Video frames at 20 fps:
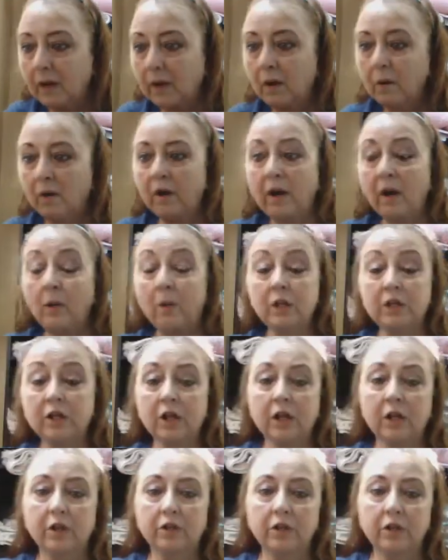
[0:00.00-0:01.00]
Oh, I wish
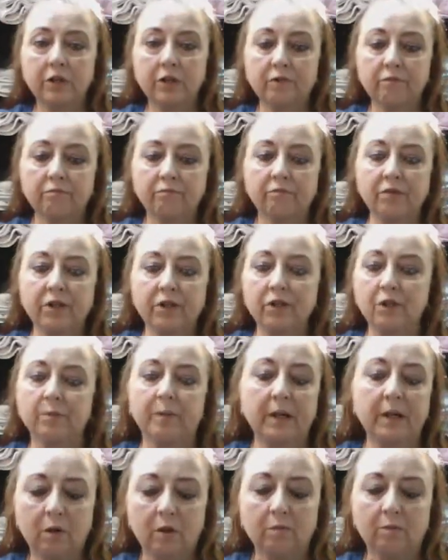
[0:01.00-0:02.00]
I could just redo
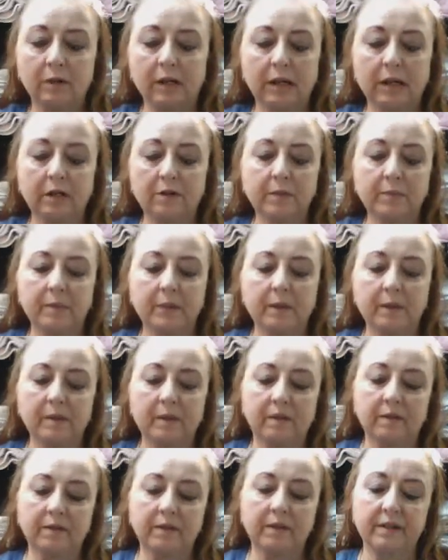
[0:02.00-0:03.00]
my own brows, but you
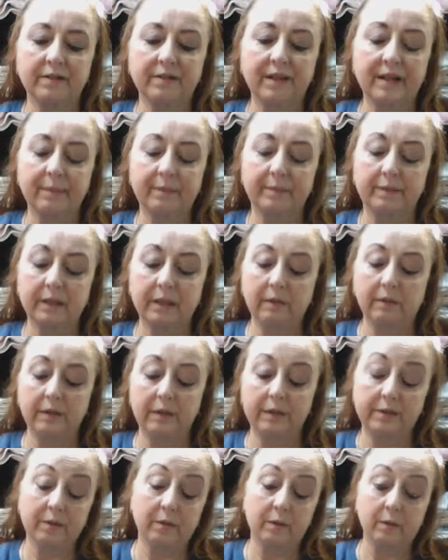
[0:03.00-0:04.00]
know, it doesn't happen that
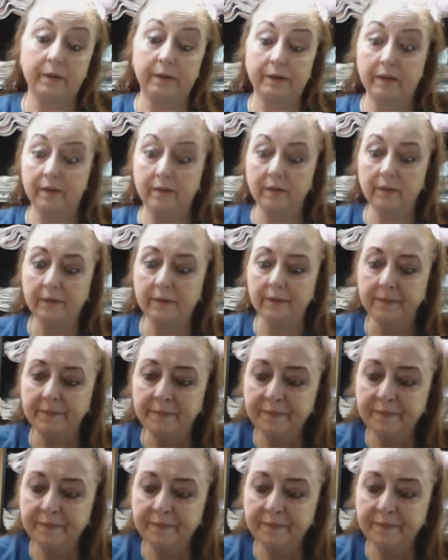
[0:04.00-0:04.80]
way, so whatever.